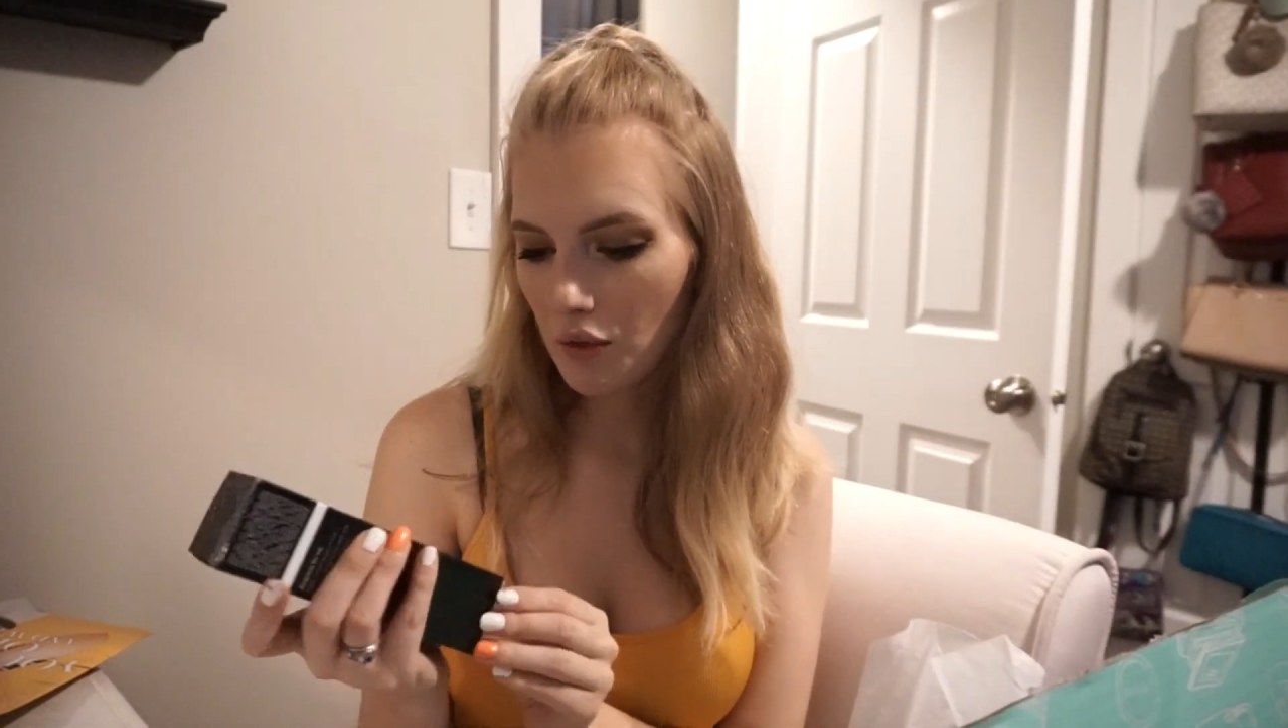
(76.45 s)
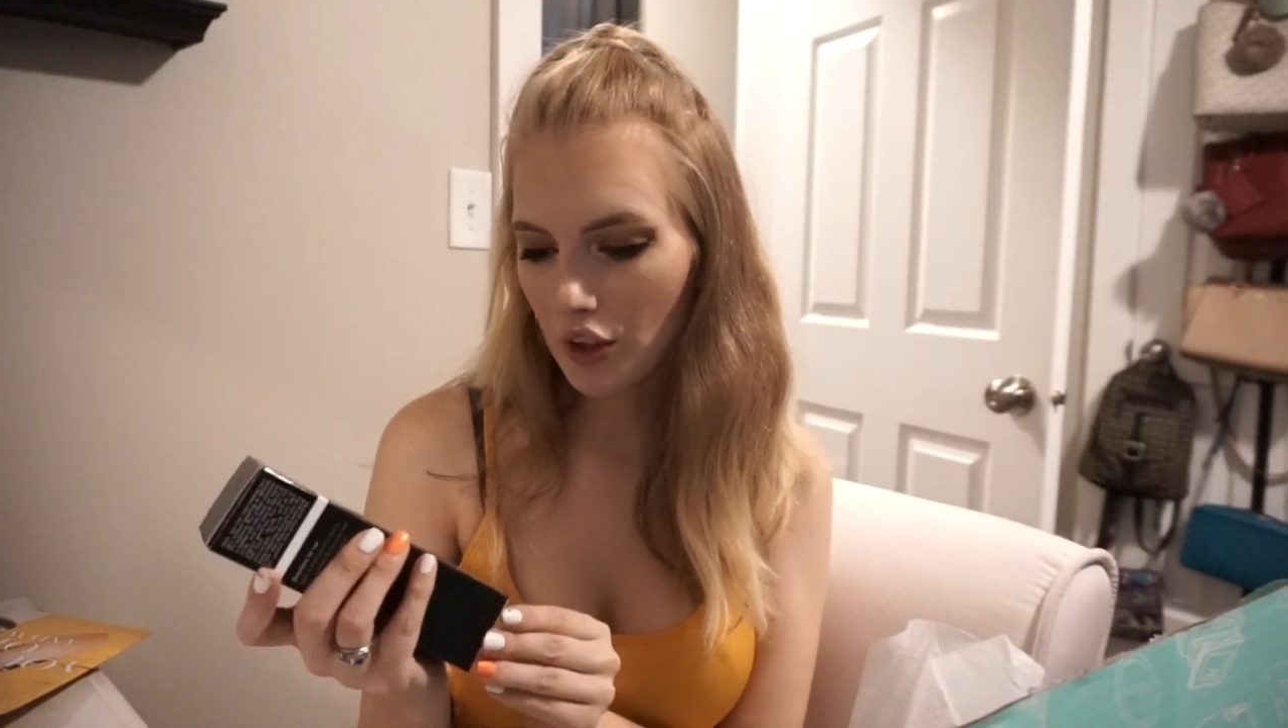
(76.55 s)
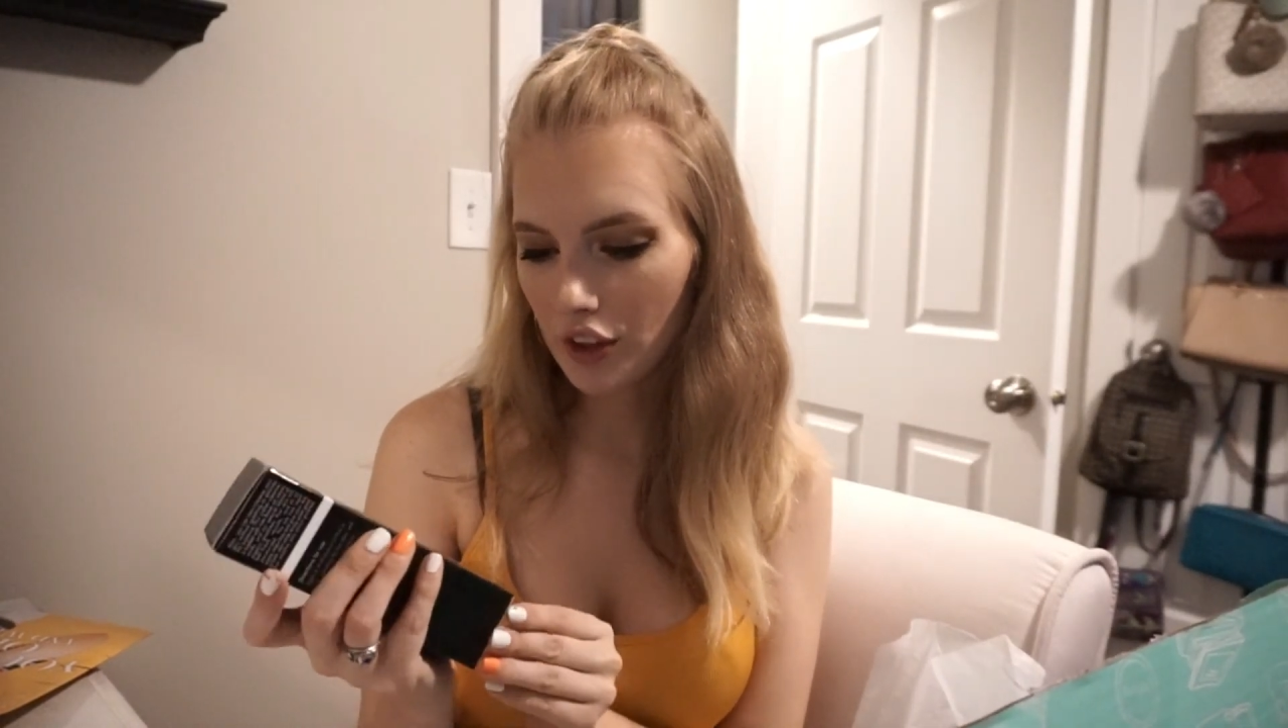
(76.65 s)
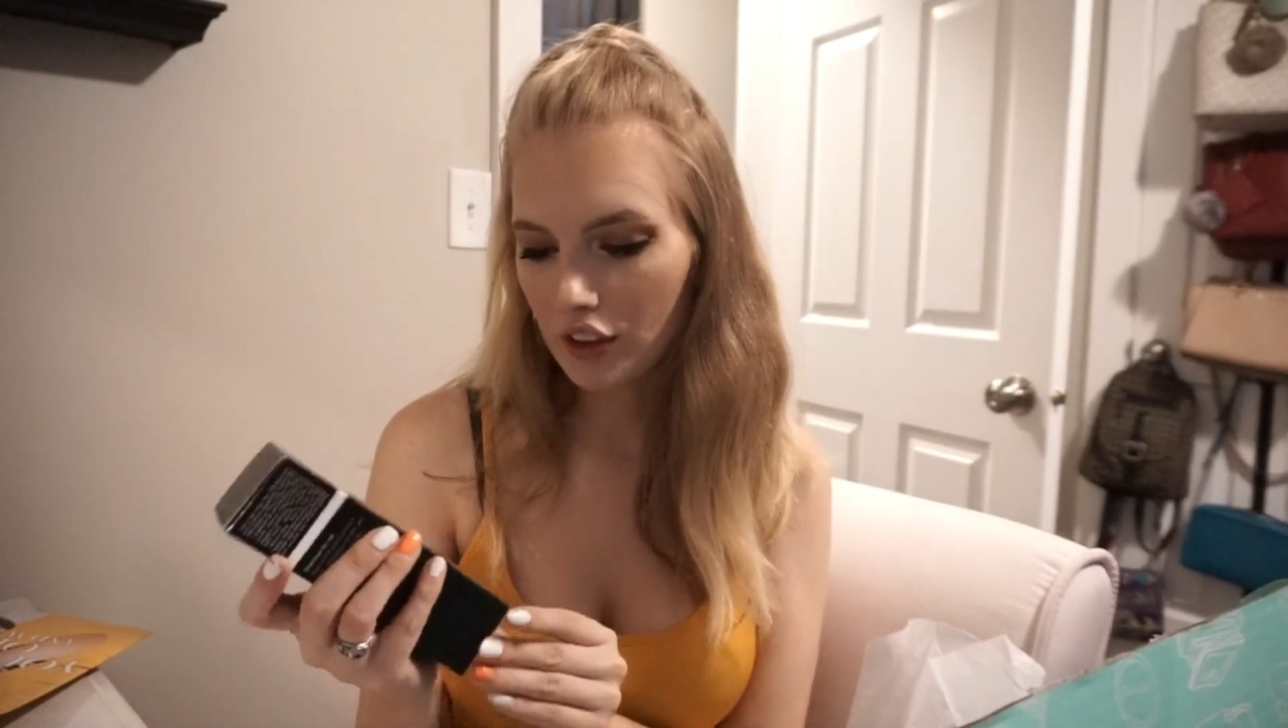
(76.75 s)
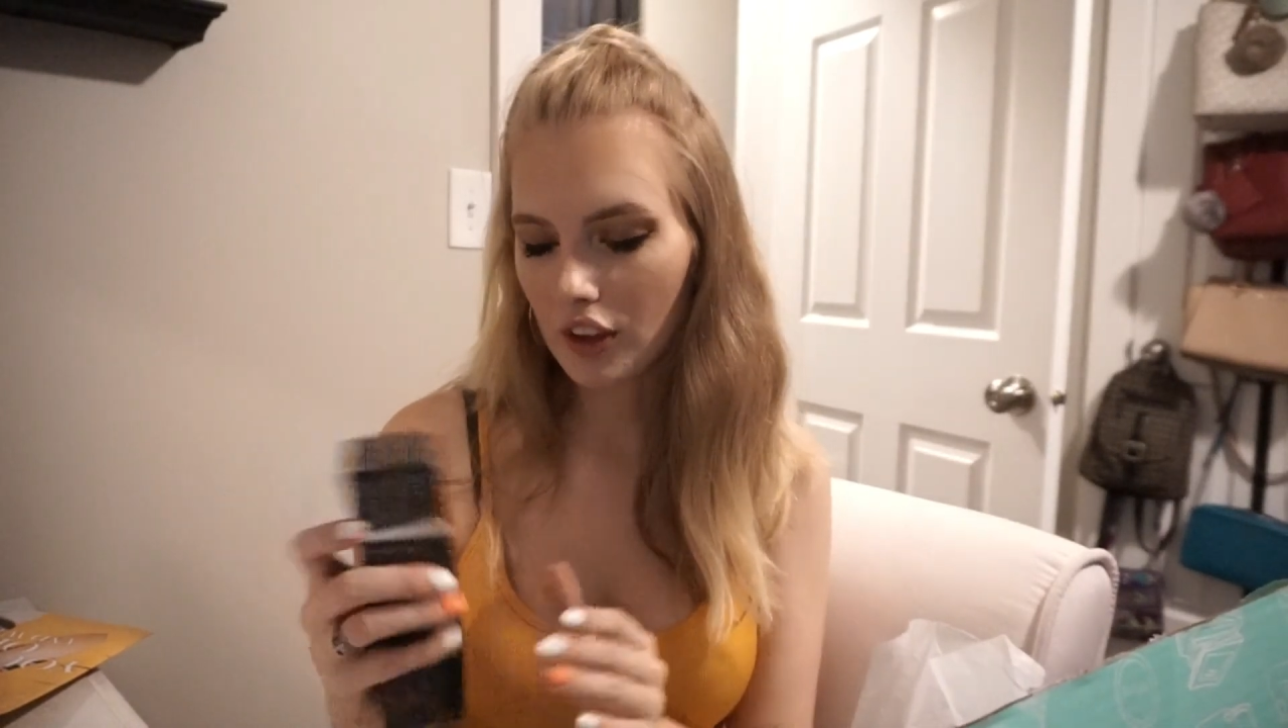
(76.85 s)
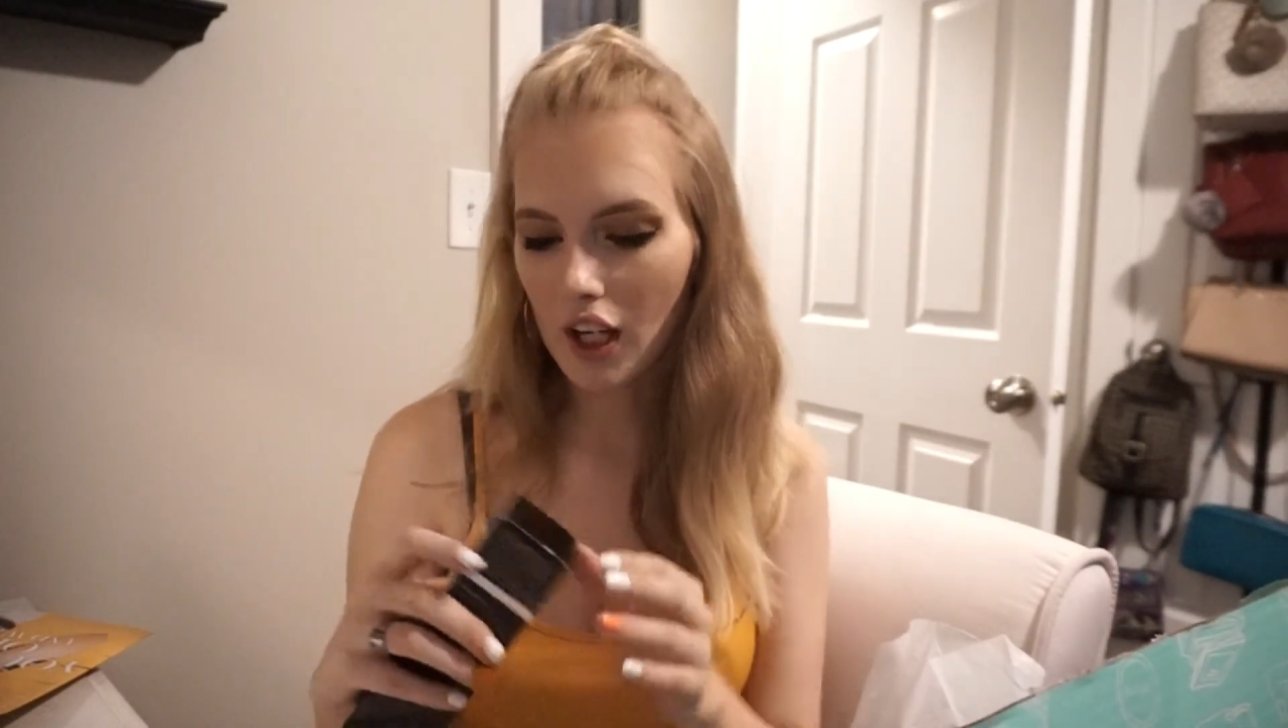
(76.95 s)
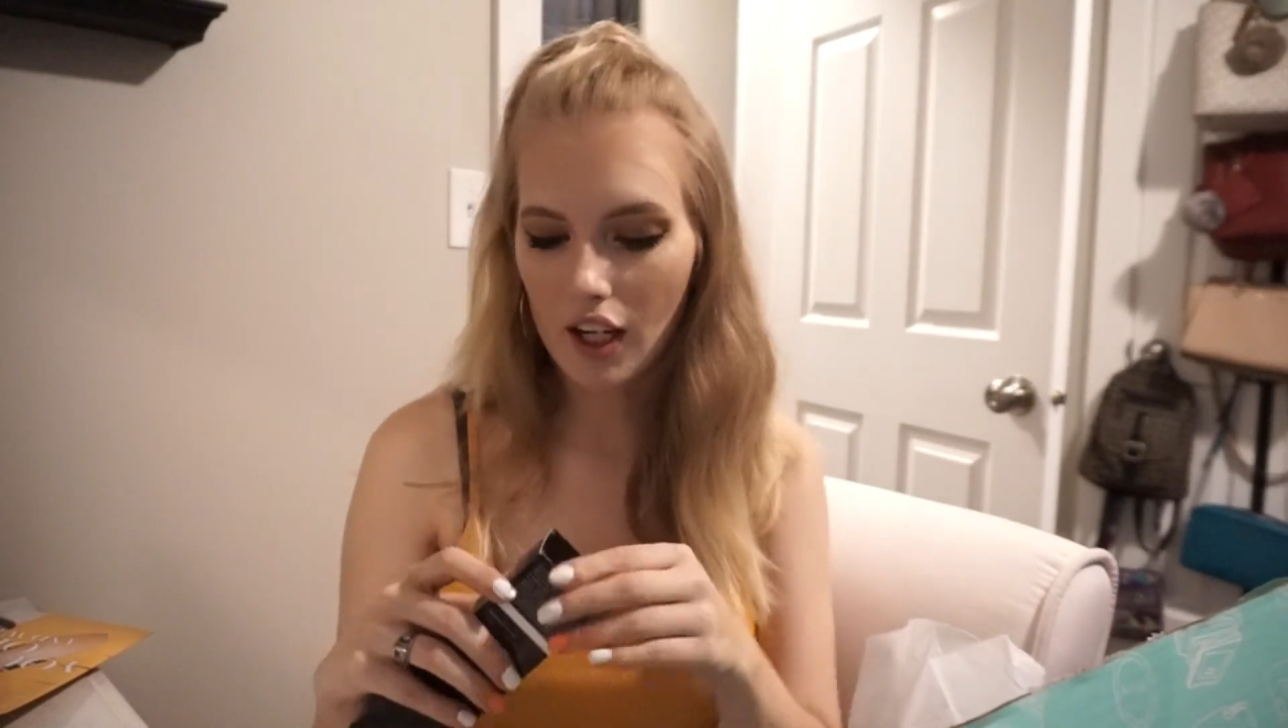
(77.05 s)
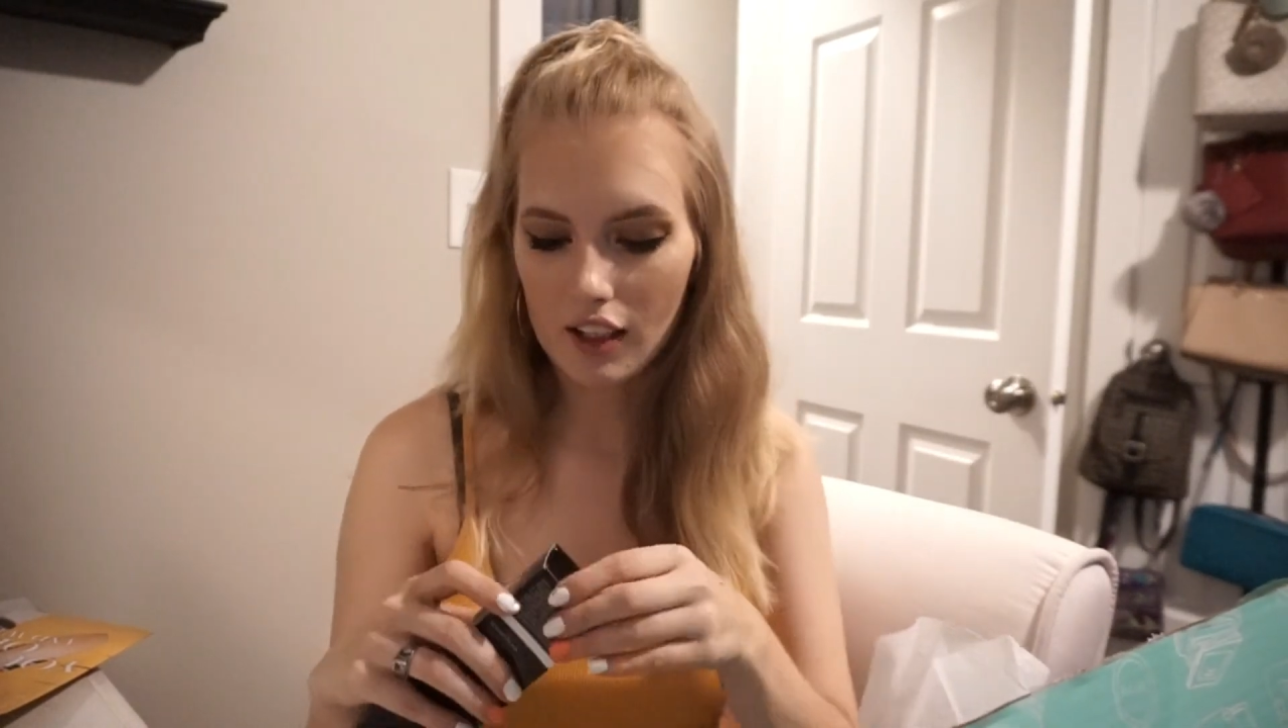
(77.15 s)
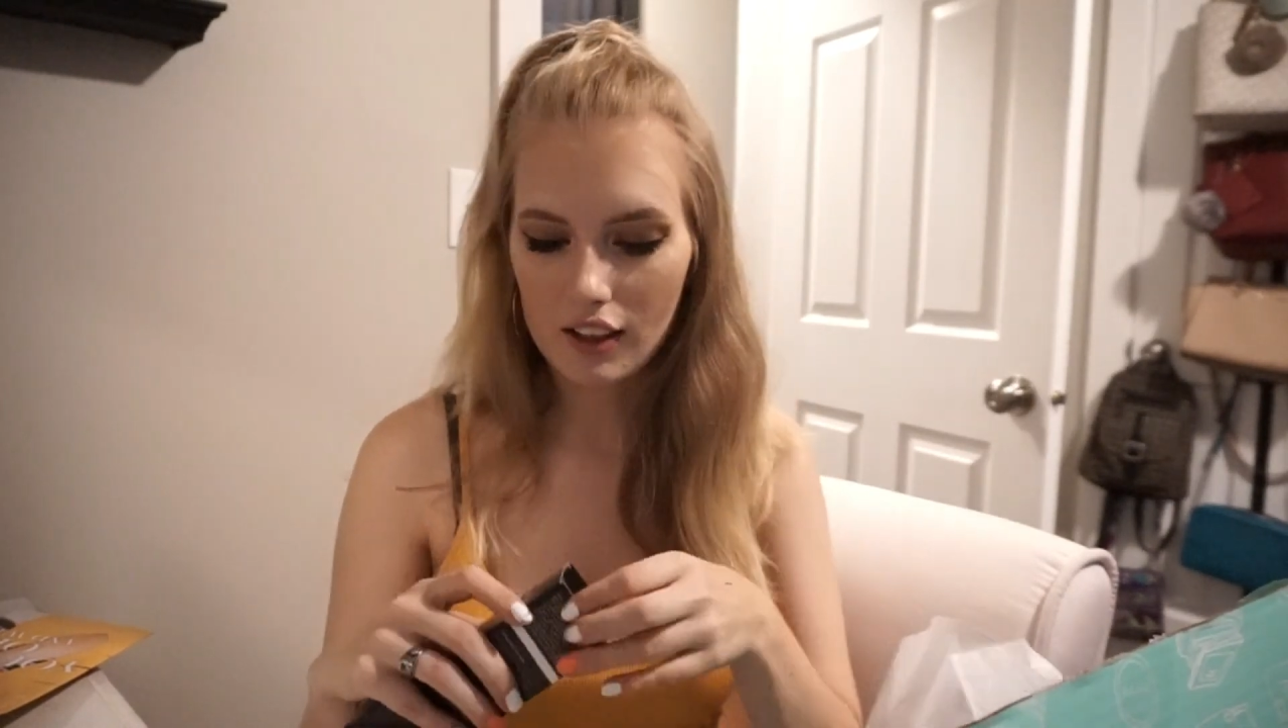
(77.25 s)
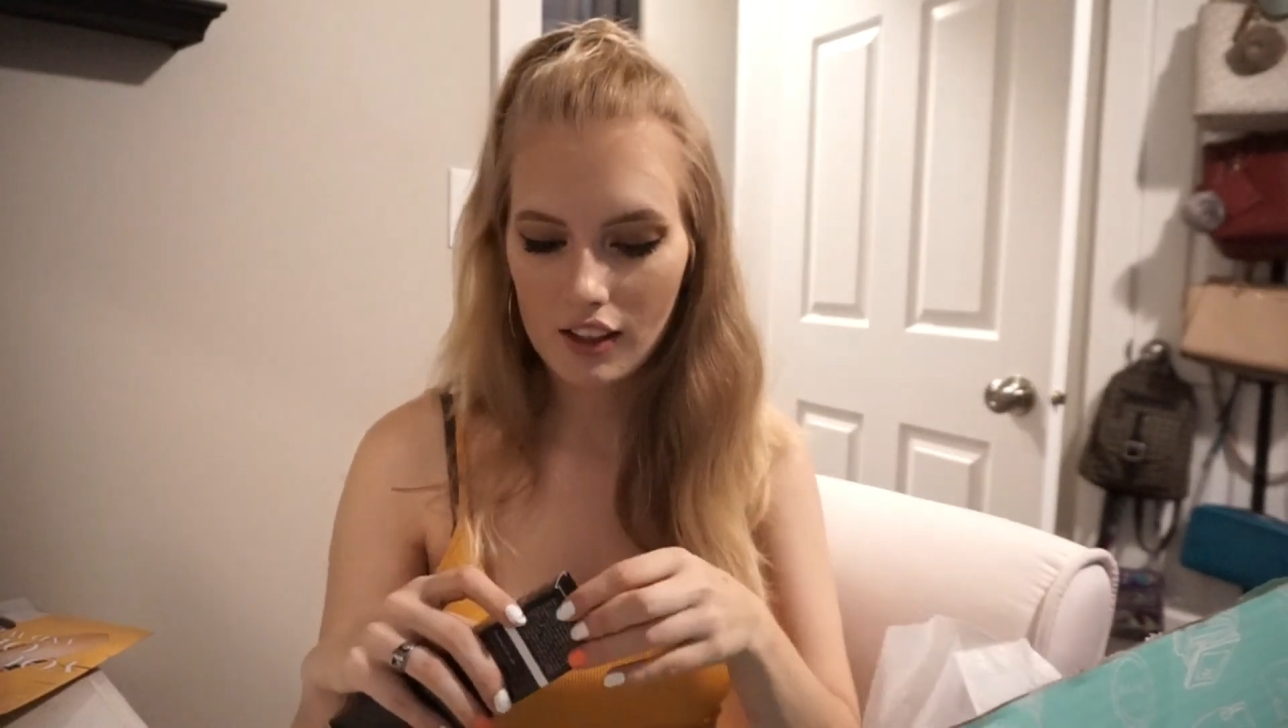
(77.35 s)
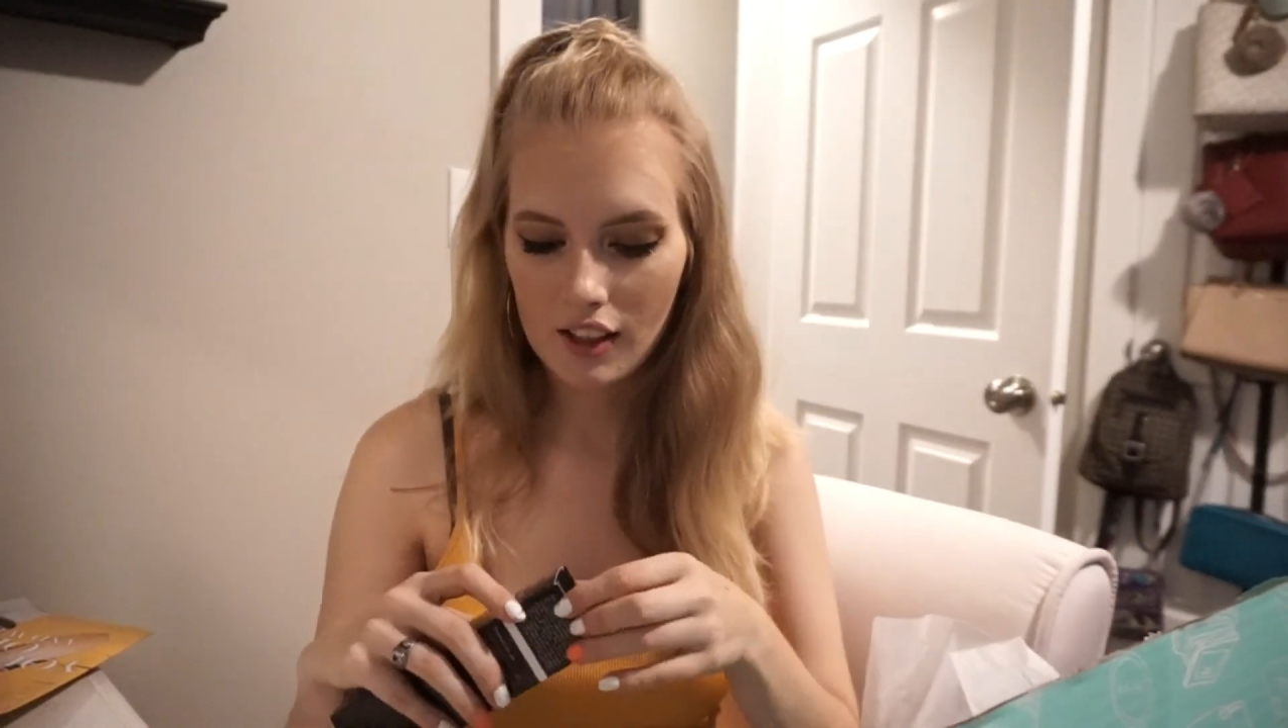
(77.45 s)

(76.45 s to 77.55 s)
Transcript: moisturize.